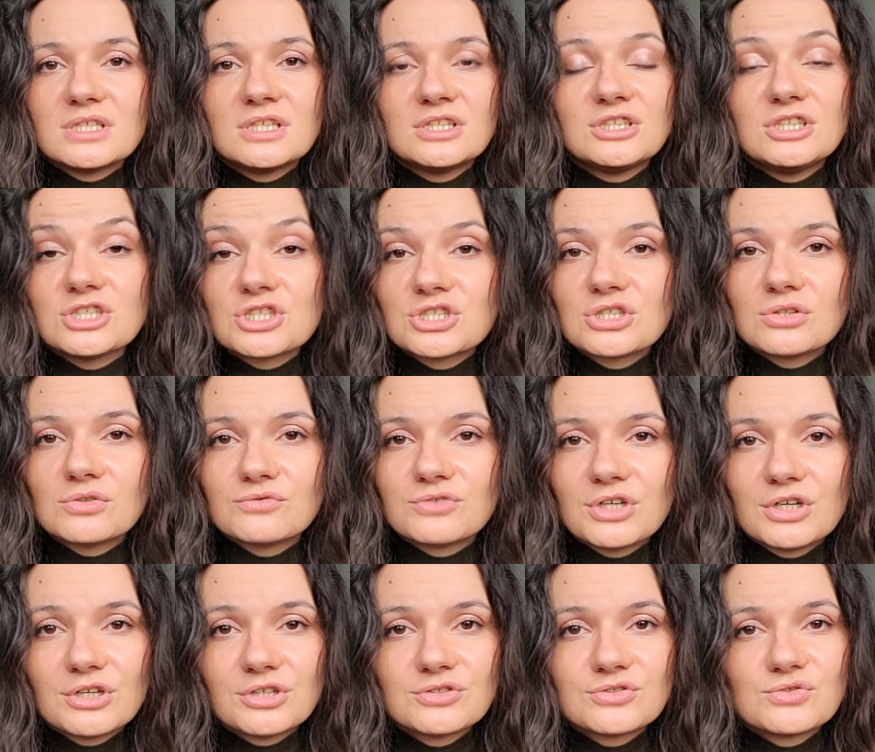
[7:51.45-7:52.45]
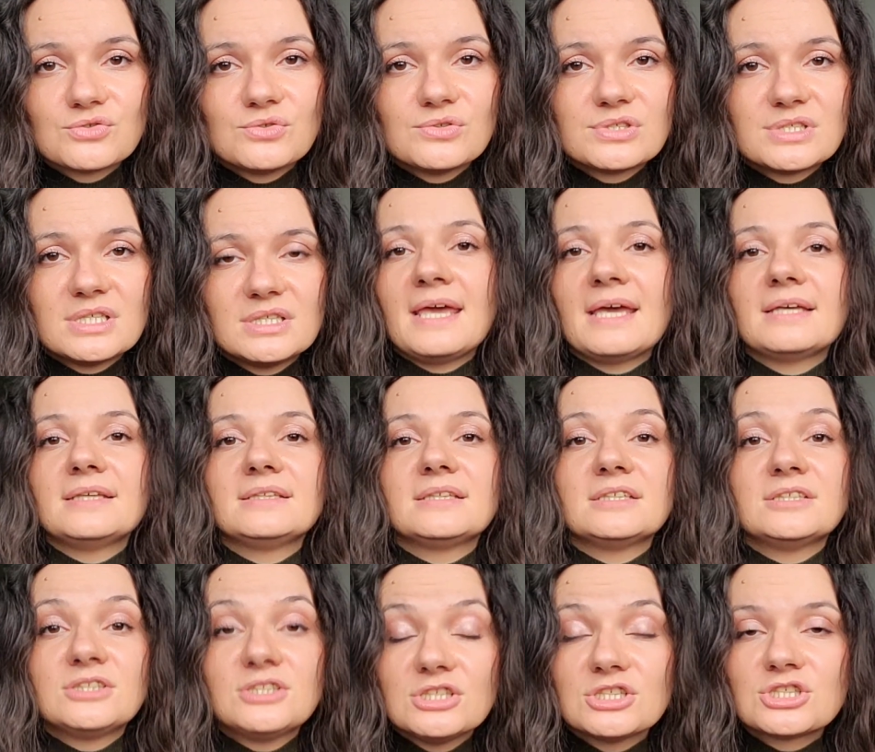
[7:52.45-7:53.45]
additional rehearsals and
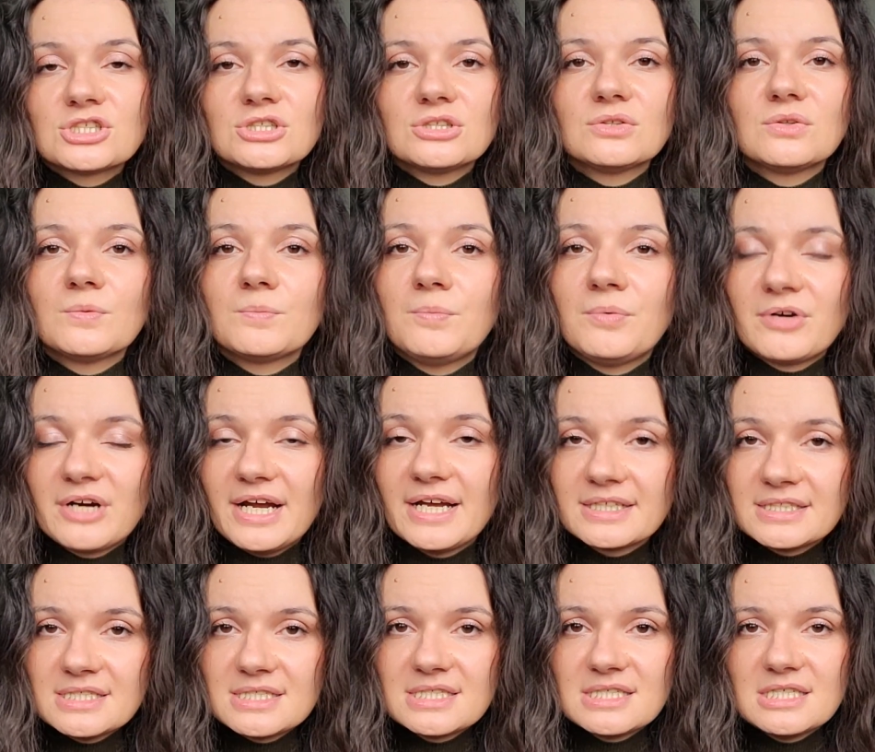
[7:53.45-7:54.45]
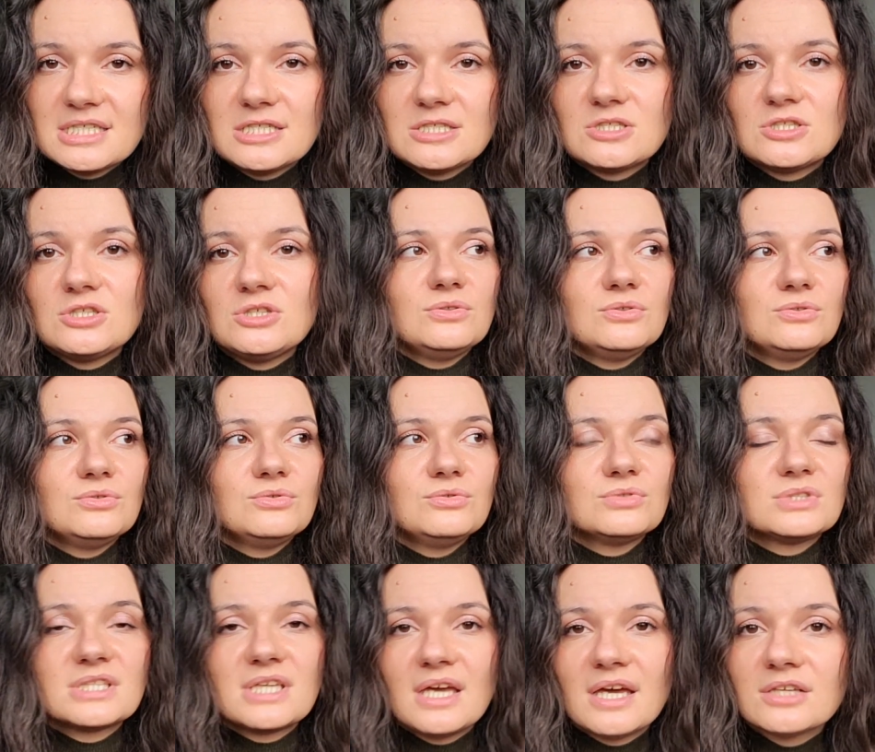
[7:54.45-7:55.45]
additional practices you
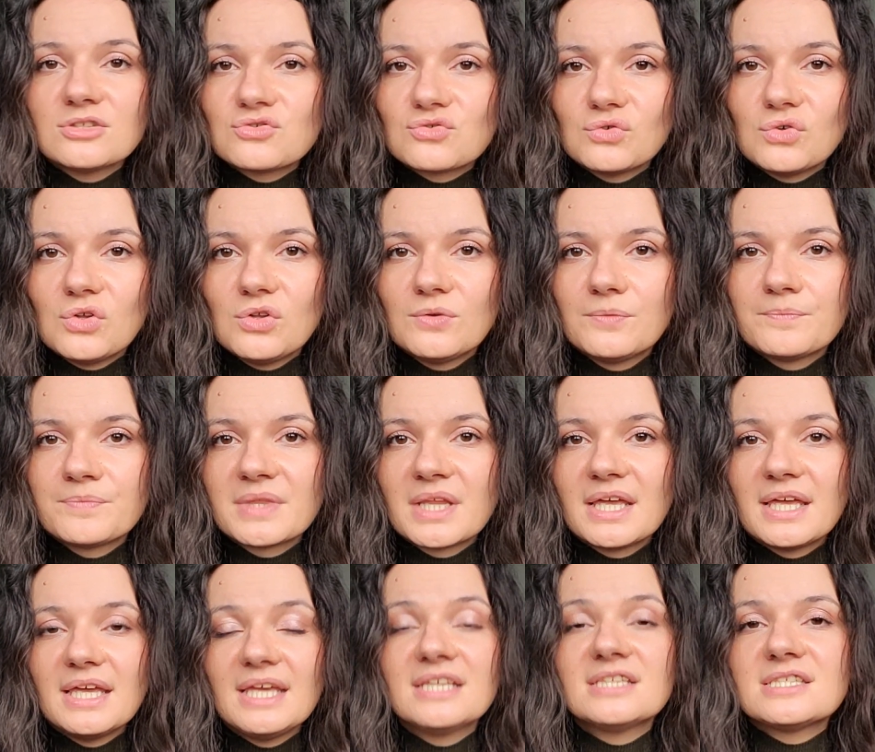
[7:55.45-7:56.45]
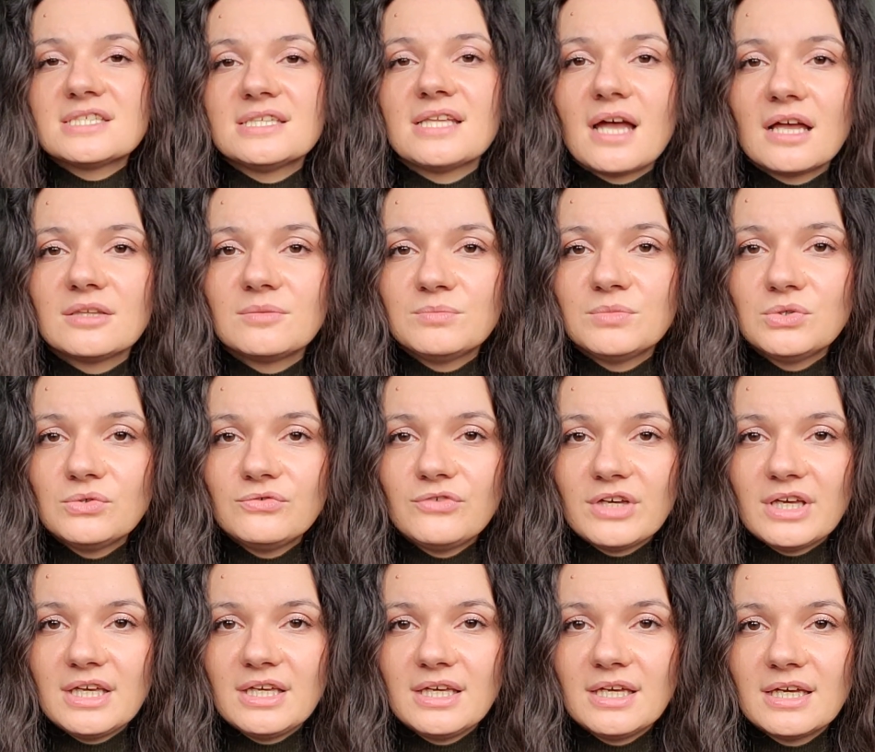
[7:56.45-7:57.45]
schedule, it's not
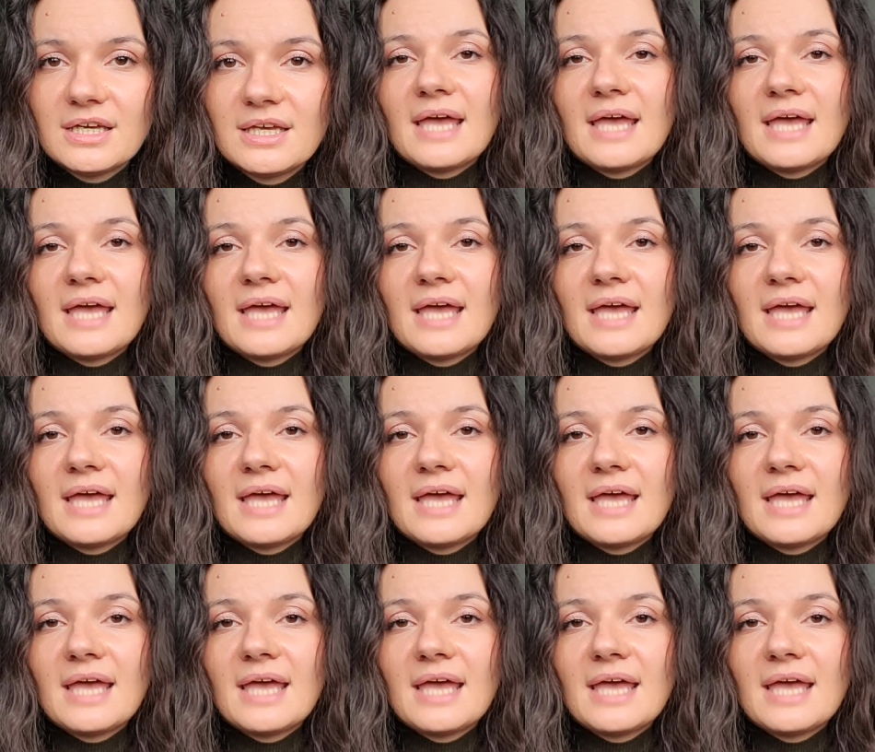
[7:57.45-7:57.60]
moving.